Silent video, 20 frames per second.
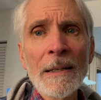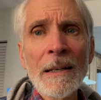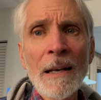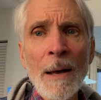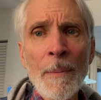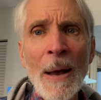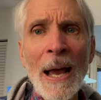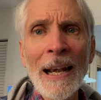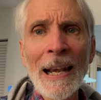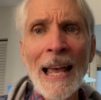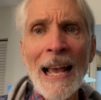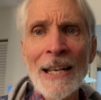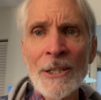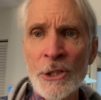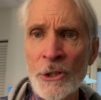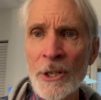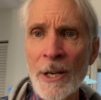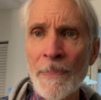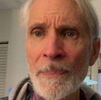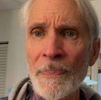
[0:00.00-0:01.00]
On my last
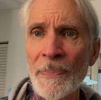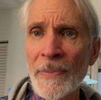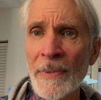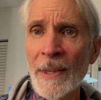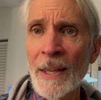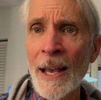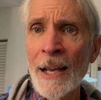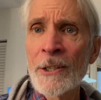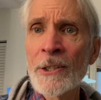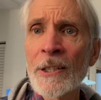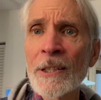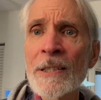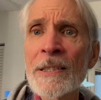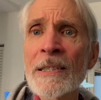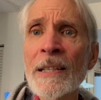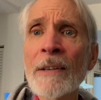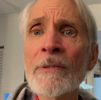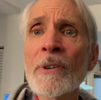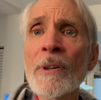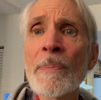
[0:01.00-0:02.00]
trip, I took
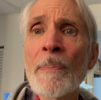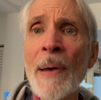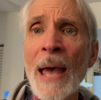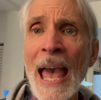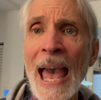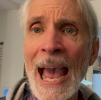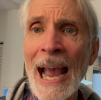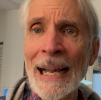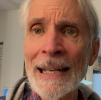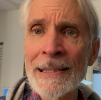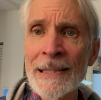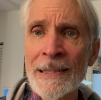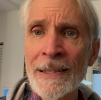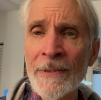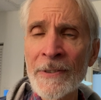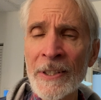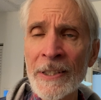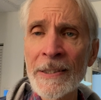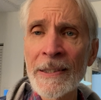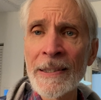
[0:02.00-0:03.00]
several packets
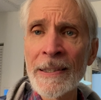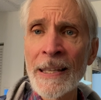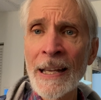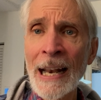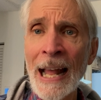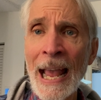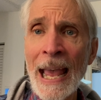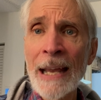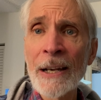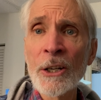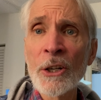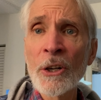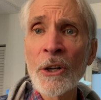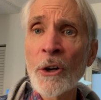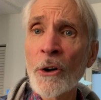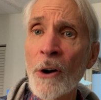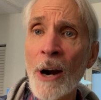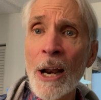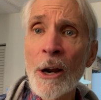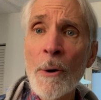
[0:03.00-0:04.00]
of it that I had
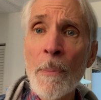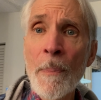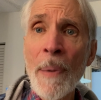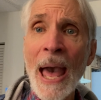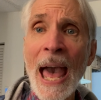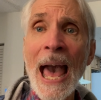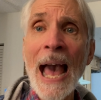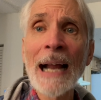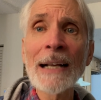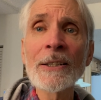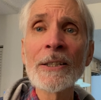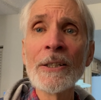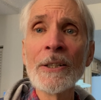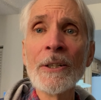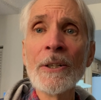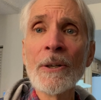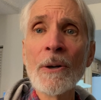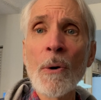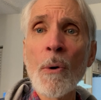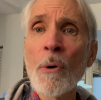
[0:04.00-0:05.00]
cryo-packed
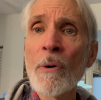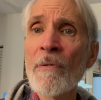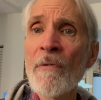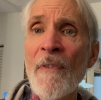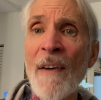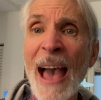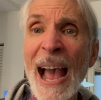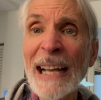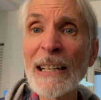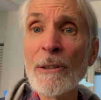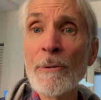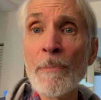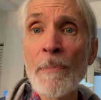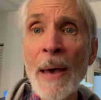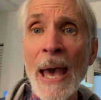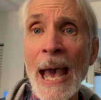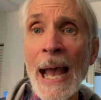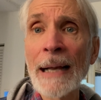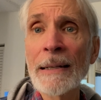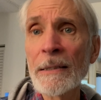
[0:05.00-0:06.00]
or vacuum
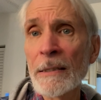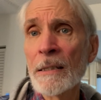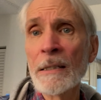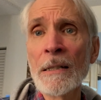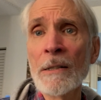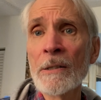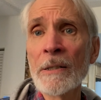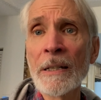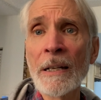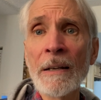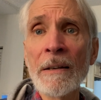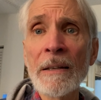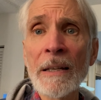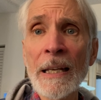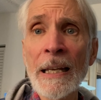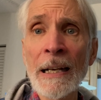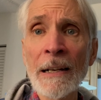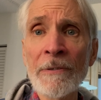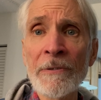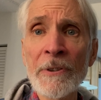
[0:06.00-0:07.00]
packed, in
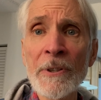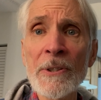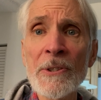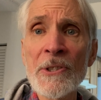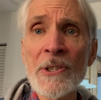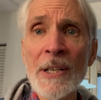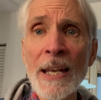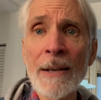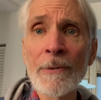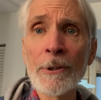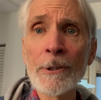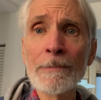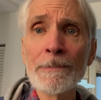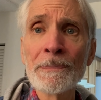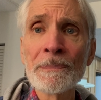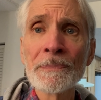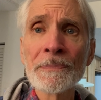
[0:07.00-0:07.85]
a food saver.